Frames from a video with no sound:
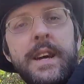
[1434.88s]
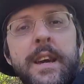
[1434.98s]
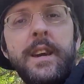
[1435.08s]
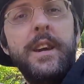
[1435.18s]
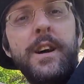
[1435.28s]

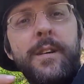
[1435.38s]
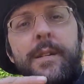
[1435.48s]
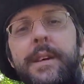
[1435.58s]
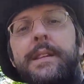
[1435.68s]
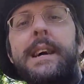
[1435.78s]
there you go.
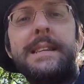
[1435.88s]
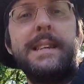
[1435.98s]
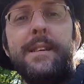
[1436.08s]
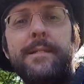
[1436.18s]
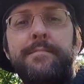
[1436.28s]

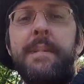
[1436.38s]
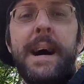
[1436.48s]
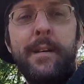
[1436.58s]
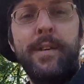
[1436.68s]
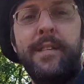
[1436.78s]
That's how
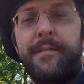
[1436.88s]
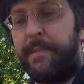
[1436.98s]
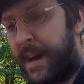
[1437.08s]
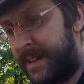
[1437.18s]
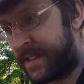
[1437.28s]
I would
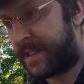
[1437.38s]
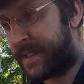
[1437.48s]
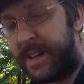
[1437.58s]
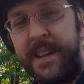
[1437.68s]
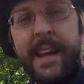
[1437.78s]
have gotten
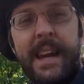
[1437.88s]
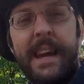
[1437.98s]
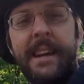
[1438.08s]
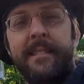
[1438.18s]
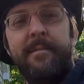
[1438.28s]
stunned
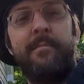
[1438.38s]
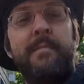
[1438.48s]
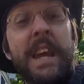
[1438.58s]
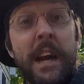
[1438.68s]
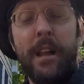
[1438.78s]
and
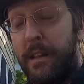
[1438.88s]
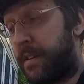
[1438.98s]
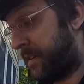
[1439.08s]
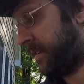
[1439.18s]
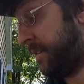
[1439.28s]
killed.
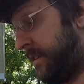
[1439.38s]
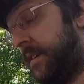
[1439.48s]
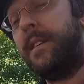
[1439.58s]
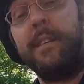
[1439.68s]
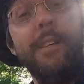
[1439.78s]

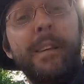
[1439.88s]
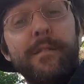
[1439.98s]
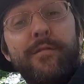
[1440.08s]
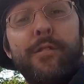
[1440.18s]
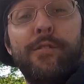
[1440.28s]

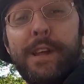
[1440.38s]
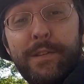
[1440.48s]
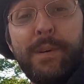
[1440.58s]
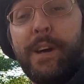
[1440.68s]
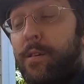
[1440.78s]
So
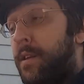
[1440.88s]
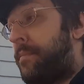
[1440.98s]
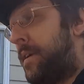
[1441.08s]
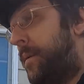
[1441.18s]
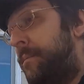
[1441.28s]
that's why I called
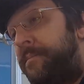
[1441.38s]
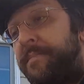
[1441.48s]
the pro.